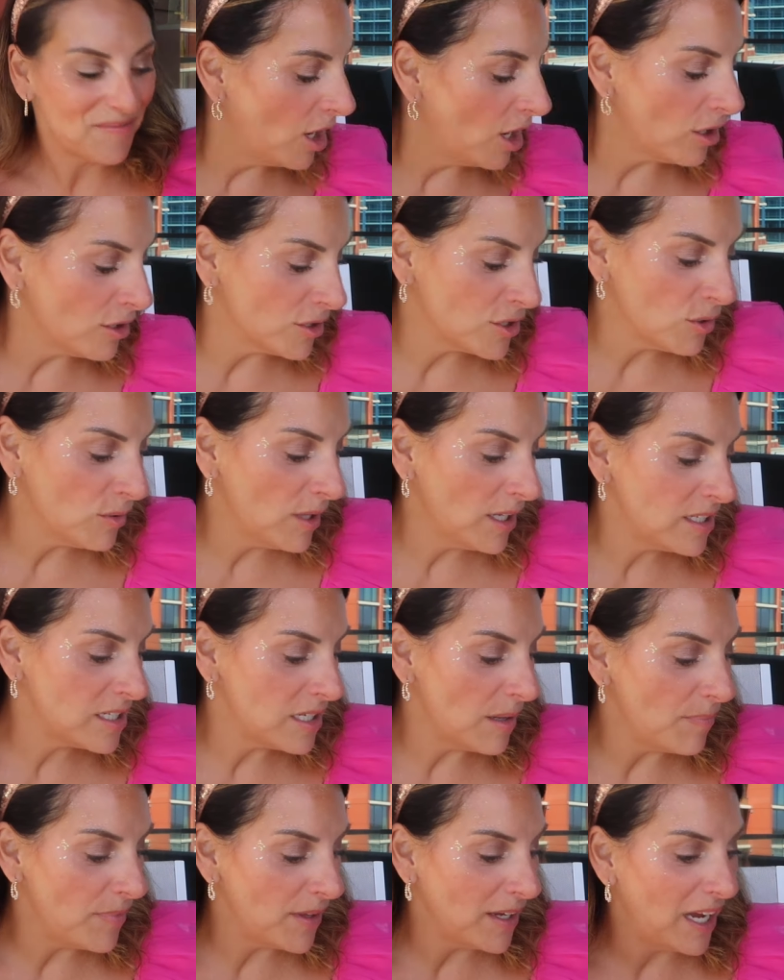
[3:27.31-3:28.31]
Also, that's
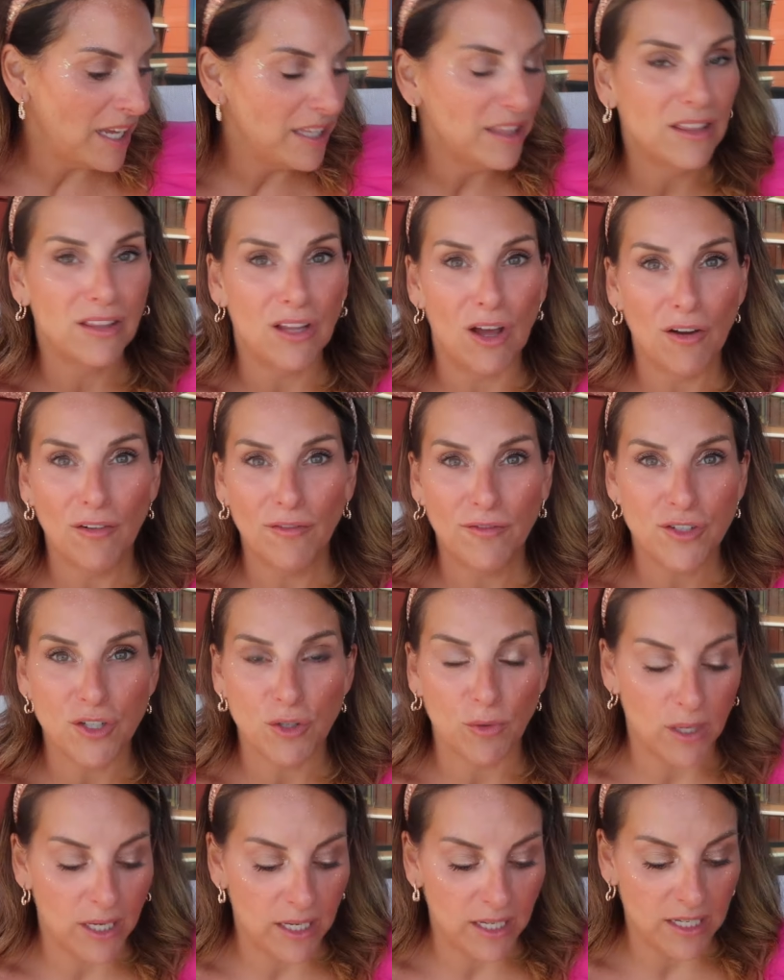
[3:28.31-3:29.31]
something I love
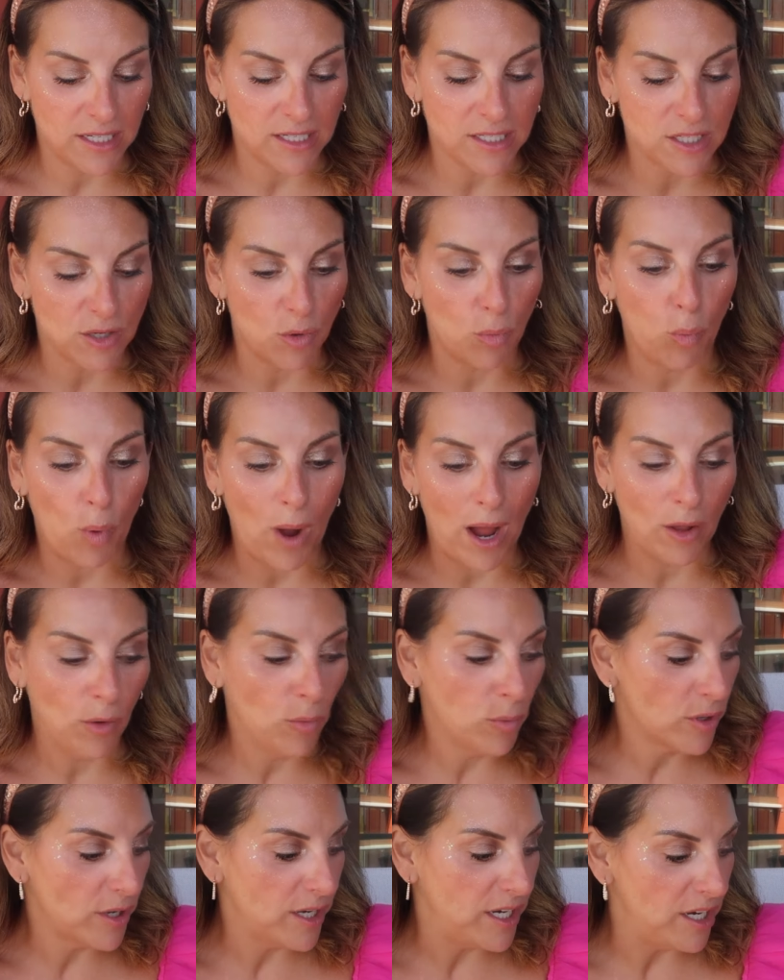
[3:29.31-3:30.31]
doing is while
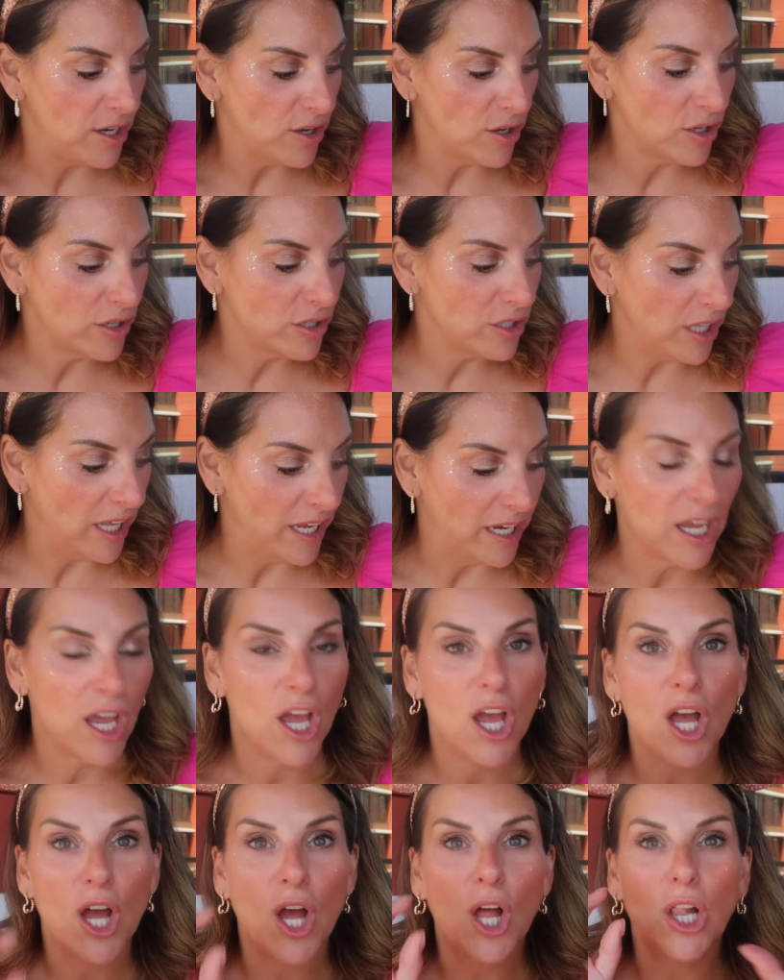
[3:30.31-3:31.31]
we're here, like
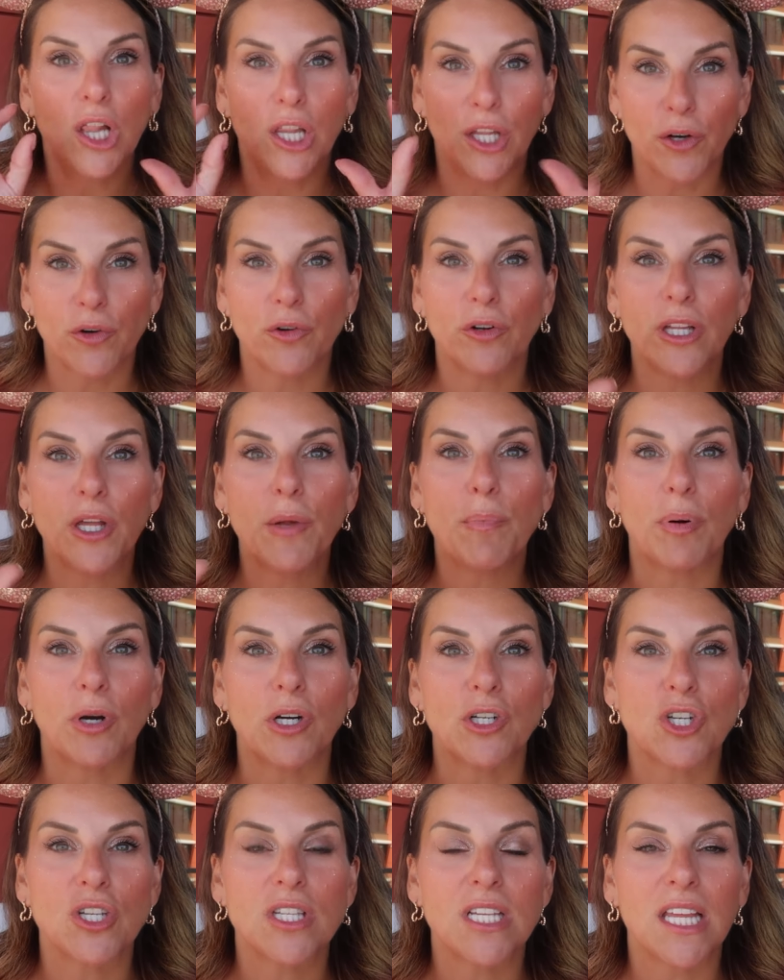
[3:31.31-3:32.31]
literally
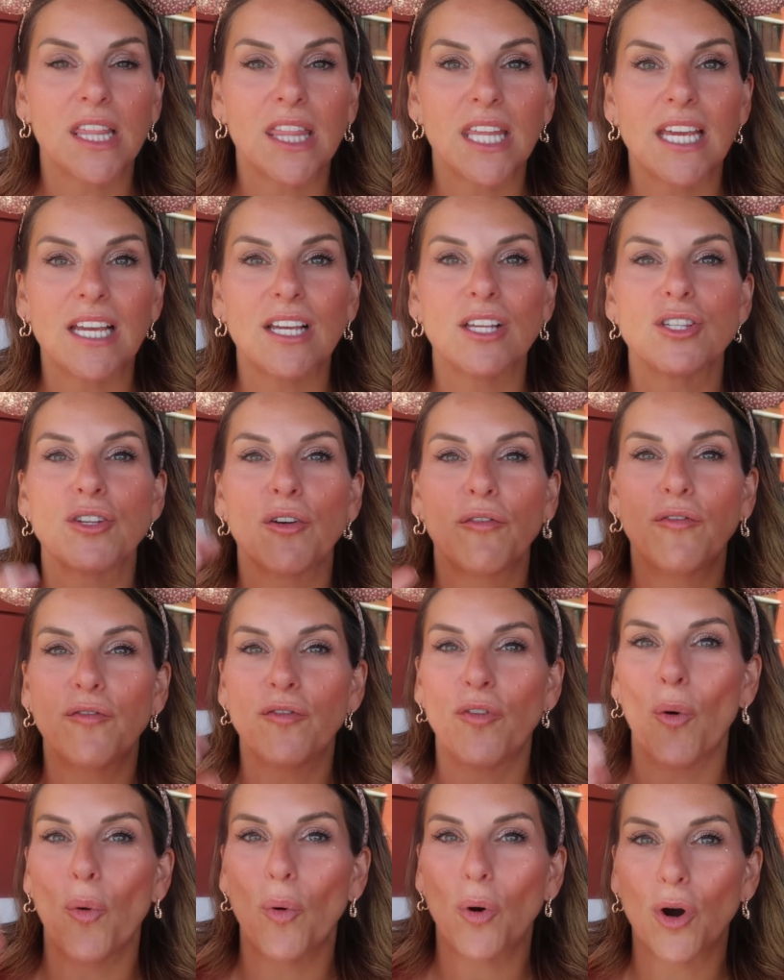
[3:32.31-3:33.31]
purchasing things
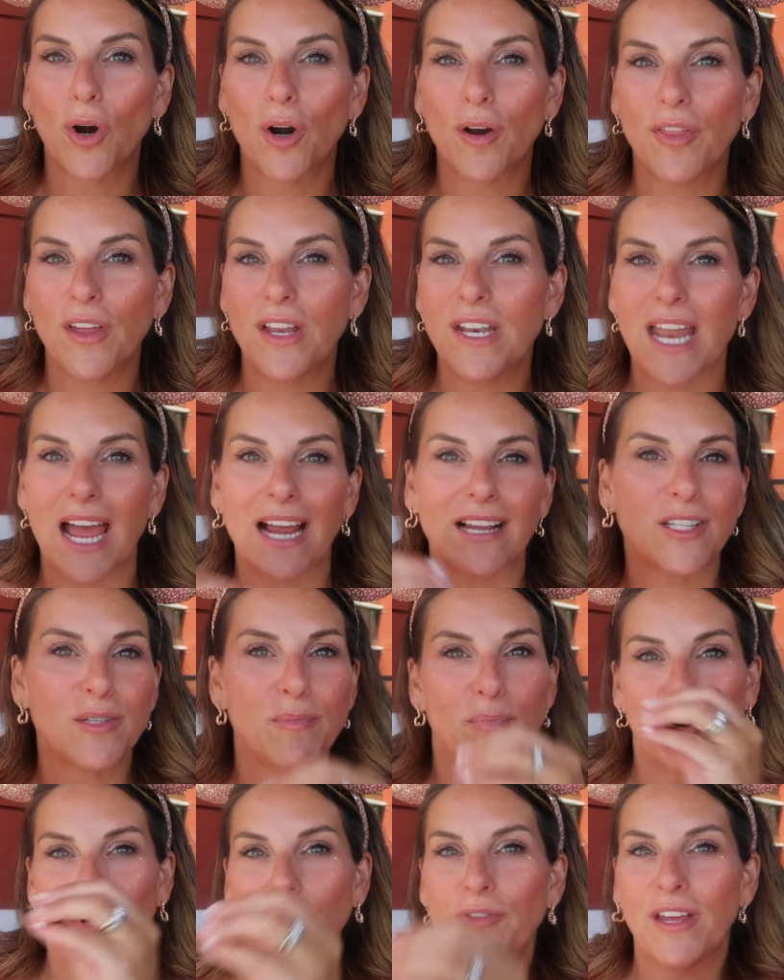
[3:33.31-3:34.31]
for the next
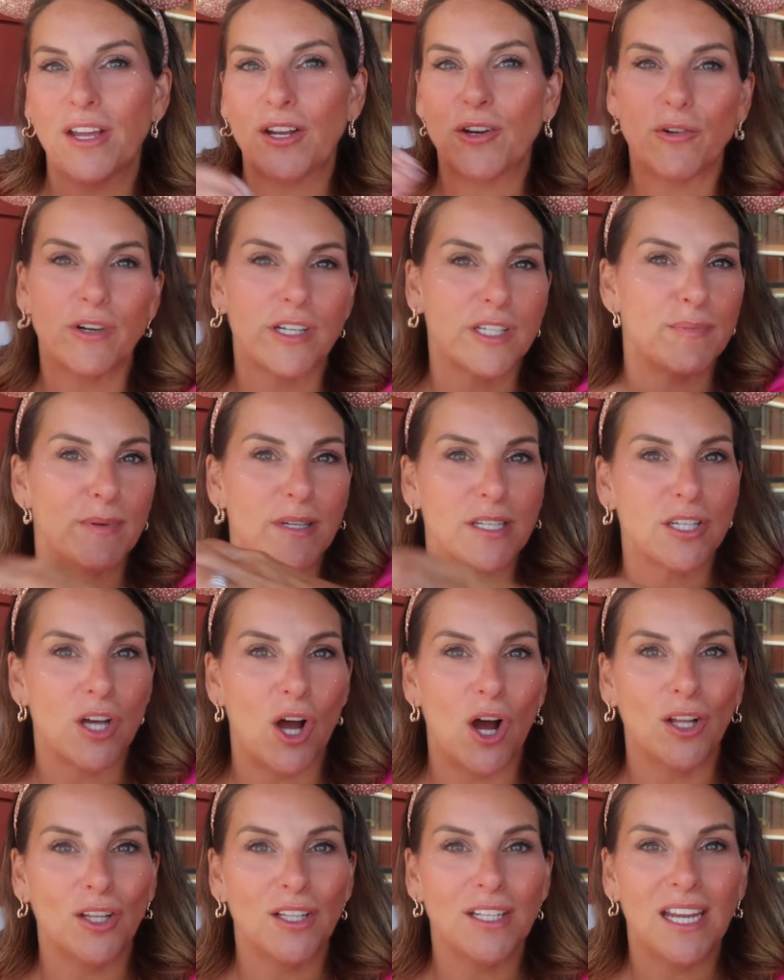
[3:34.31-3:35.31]
birthday, Christmas
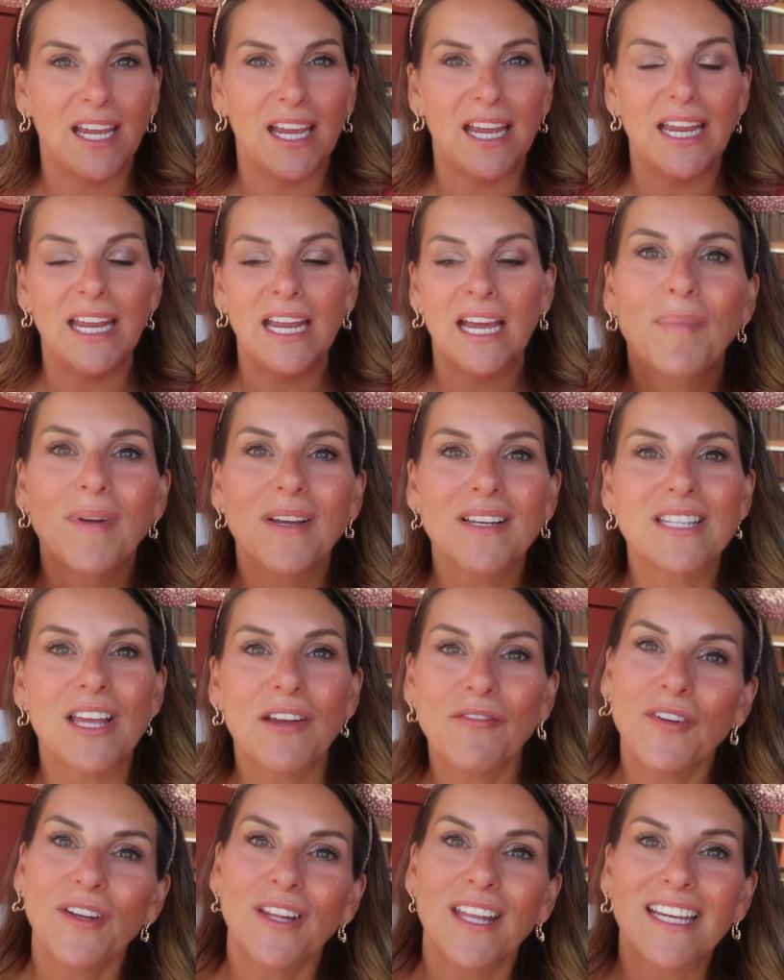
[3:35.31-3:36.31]
holiday, because
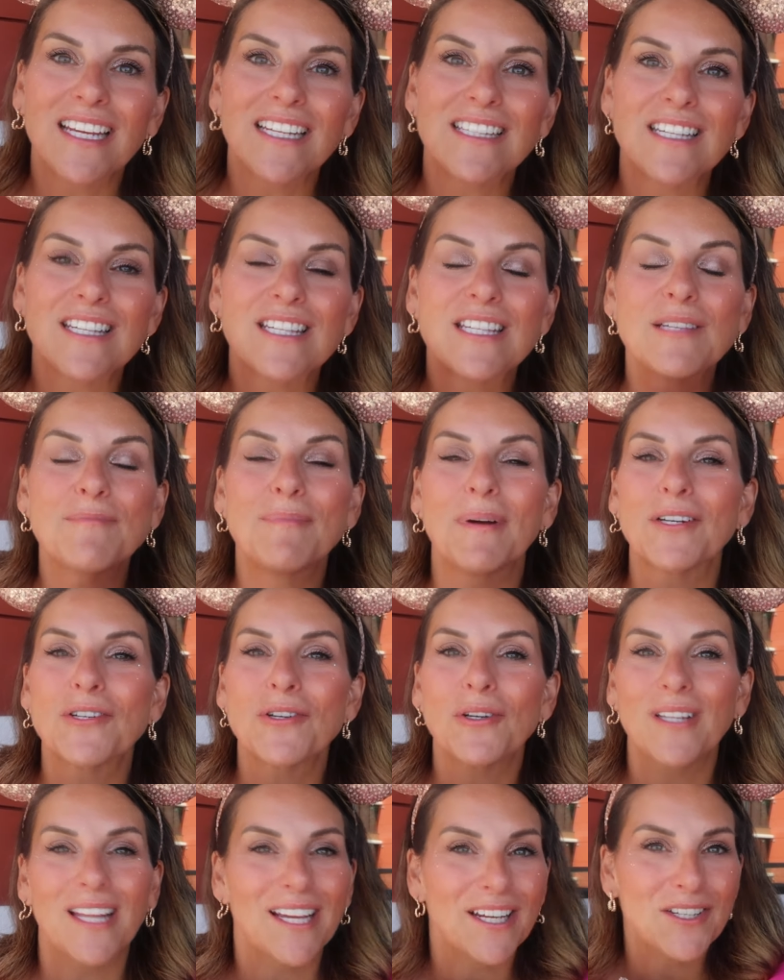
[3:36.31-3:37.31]
I feel like it's a
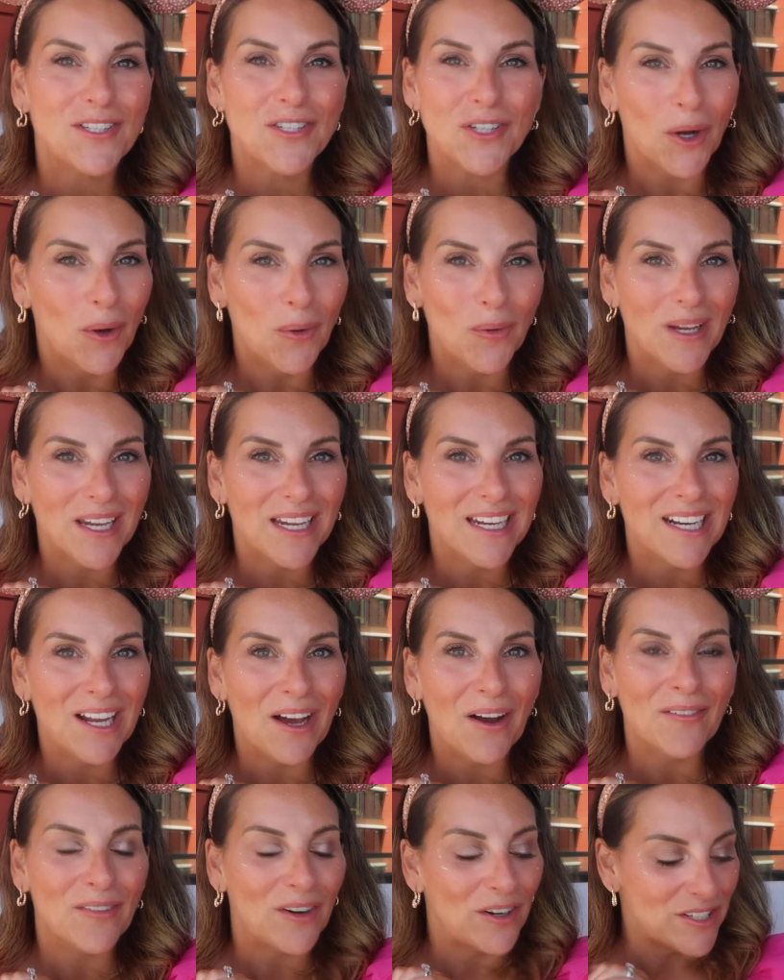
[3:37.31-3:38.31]
special like token
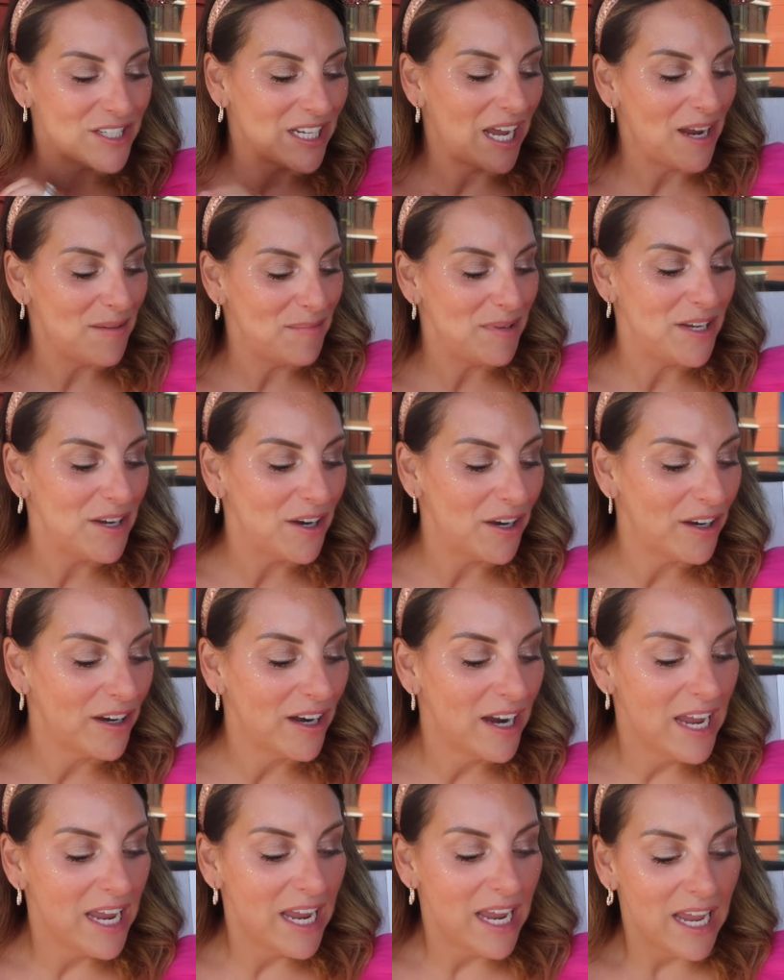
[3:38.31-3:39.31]
of our time here.
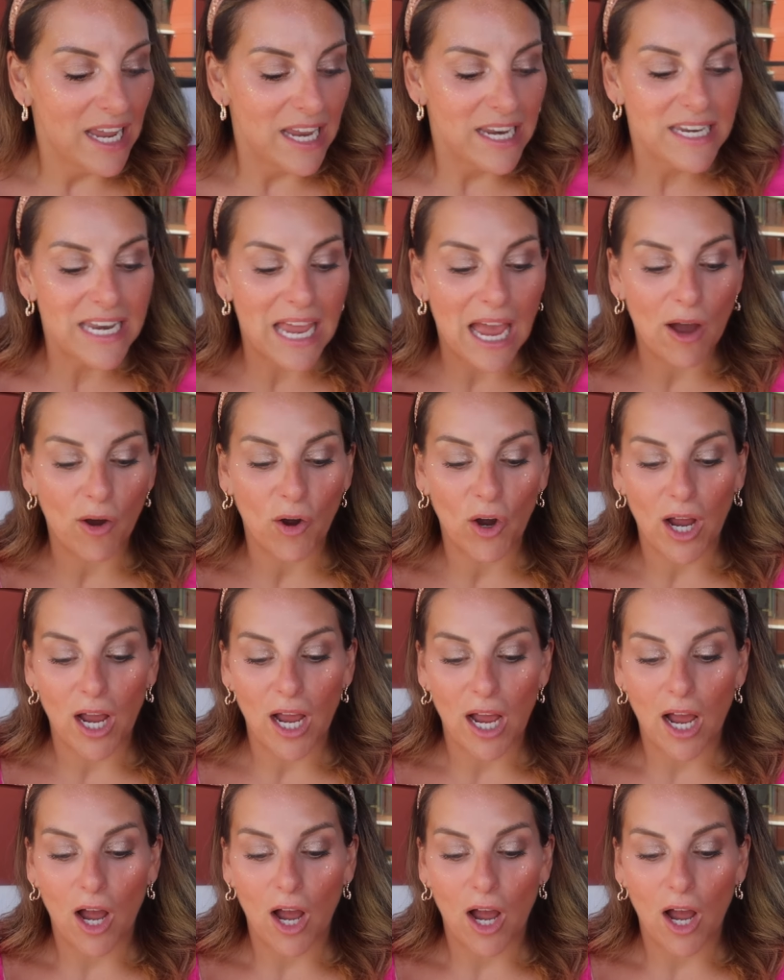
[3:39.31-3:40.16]
Now,